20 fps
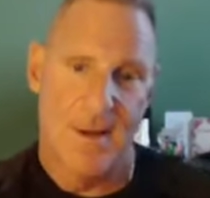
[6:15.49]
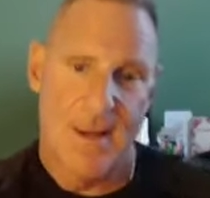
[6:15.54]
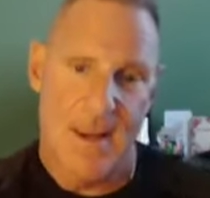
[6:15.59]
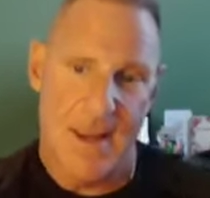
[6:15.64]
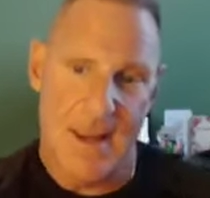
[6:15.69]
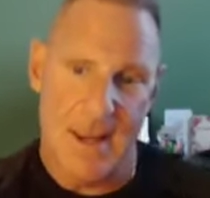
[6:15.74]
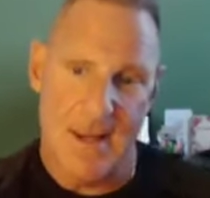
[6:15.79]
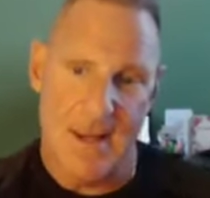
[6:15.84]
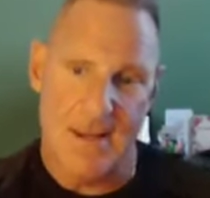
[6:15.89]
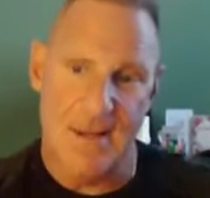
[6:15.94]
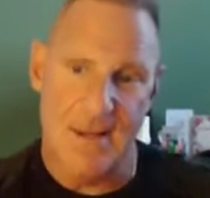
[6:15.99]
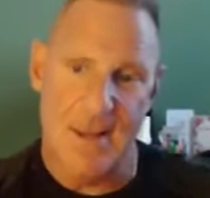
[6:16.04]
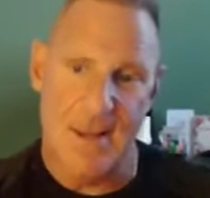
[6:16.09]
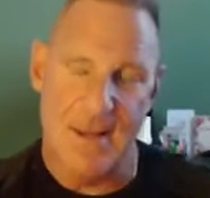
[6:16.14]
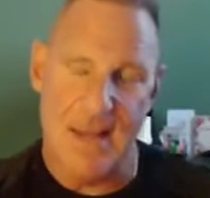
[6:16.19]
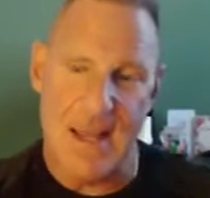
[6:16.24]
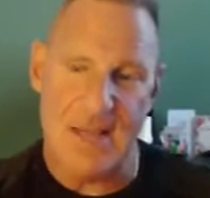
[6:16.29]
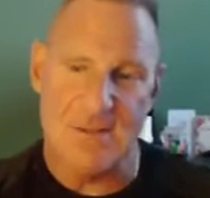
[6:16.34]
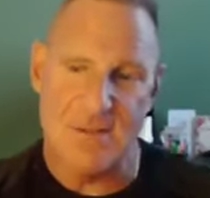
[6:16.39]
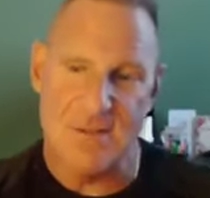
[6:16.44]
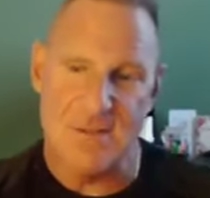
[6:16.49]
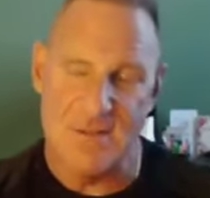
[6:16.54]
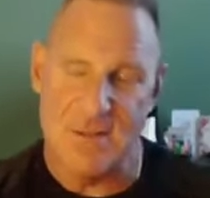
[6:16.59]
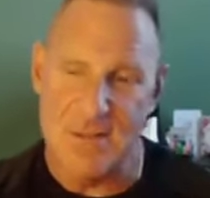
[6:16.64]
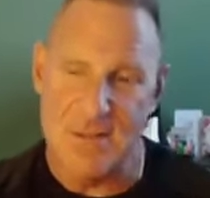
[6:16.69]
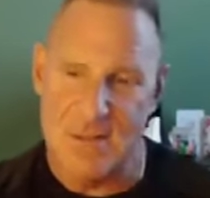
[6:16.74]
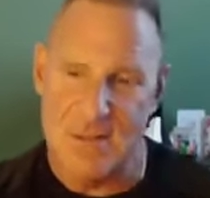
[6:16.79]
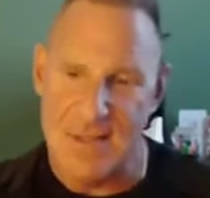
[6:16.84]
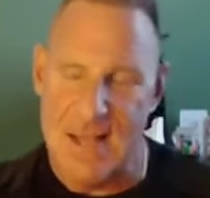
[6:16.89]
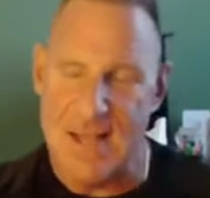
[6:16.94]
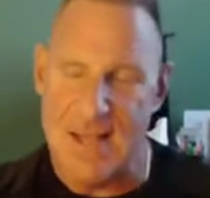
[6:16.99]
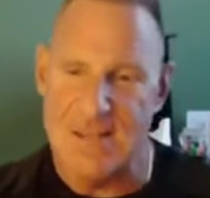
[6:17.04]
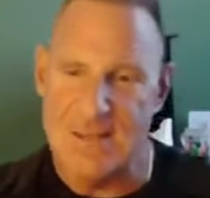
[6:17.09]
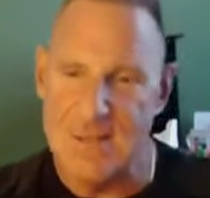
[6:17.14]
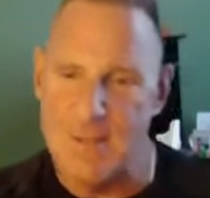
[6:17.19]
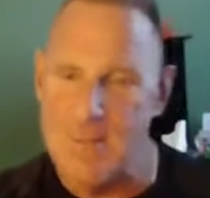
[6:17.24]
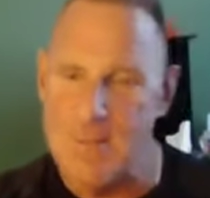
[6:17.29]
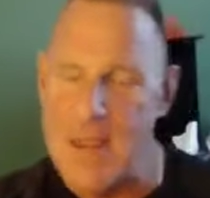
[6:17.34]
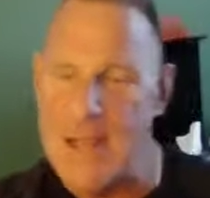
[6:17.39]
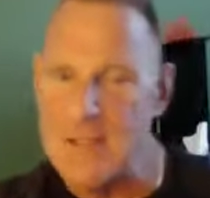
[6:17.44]
And, and that's that's
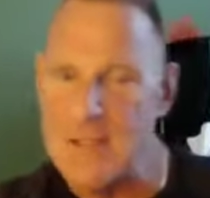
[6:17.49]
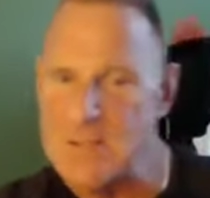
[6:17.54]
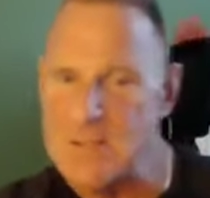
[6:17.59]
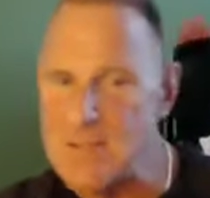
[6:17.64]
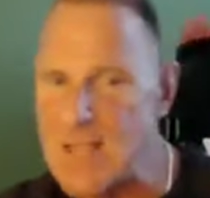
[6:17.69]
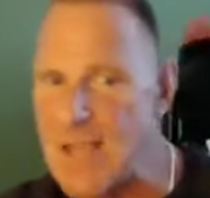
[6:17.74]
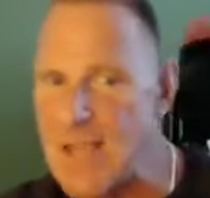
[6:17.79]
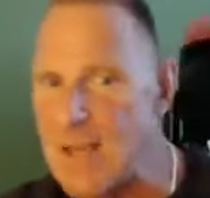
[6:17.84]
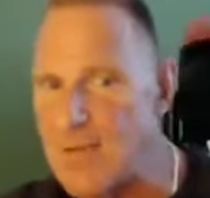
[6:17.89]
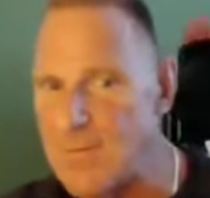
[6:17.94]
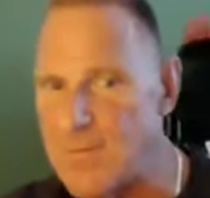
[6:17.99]
the mainstay of